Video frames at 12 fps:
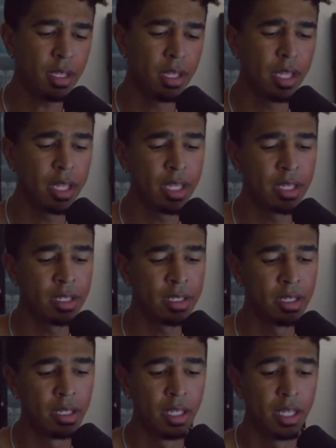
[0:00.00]

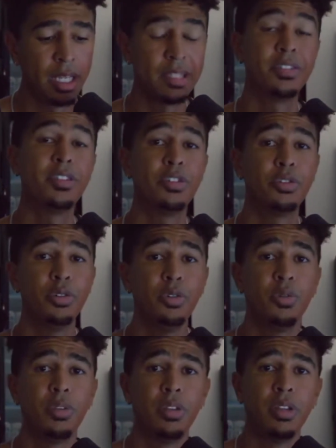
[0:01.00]
and it's the
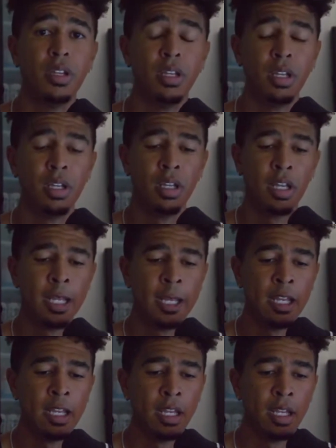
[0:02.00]
truth.
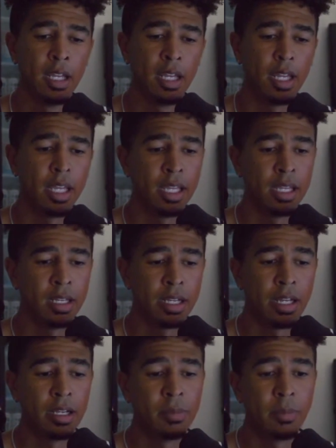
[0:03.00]
And
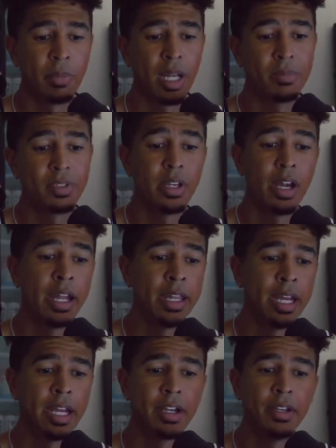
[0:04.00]
um, I'm sorry
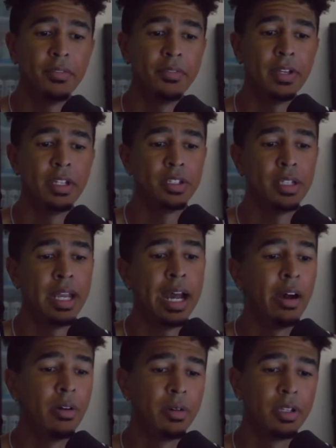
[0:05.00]
that I couldn't finish it
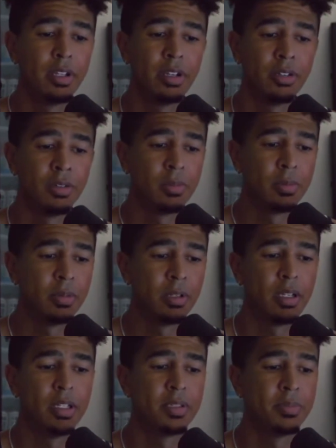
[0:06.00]
out. You know,
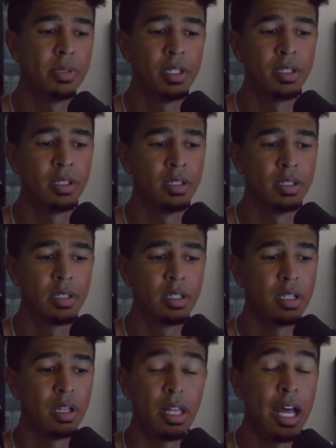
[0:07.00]
it's been
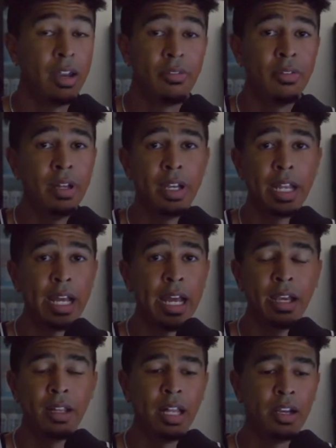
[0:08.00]
a lot of fun. Like I
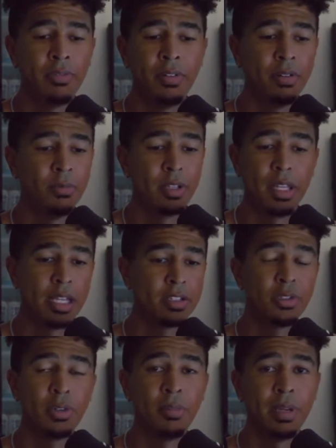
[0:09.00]
had a lot of fun with that
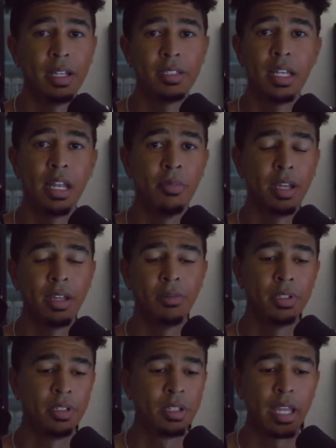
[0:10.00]
short amount of time I had
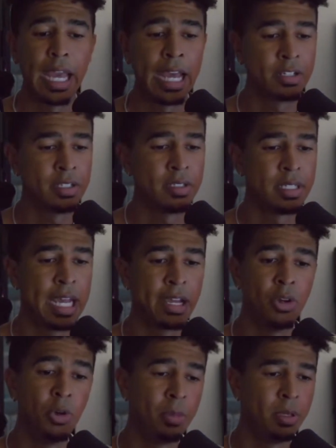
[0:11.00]
with Cash and Zach
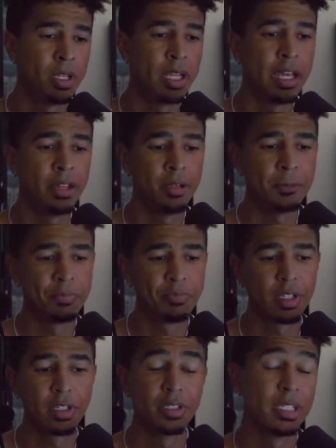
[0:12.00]
hooping together
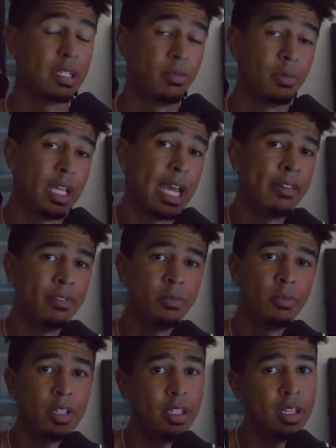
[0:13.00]
because that we haven't
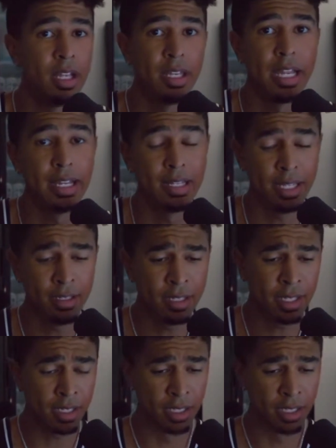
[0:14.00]
really done that lately.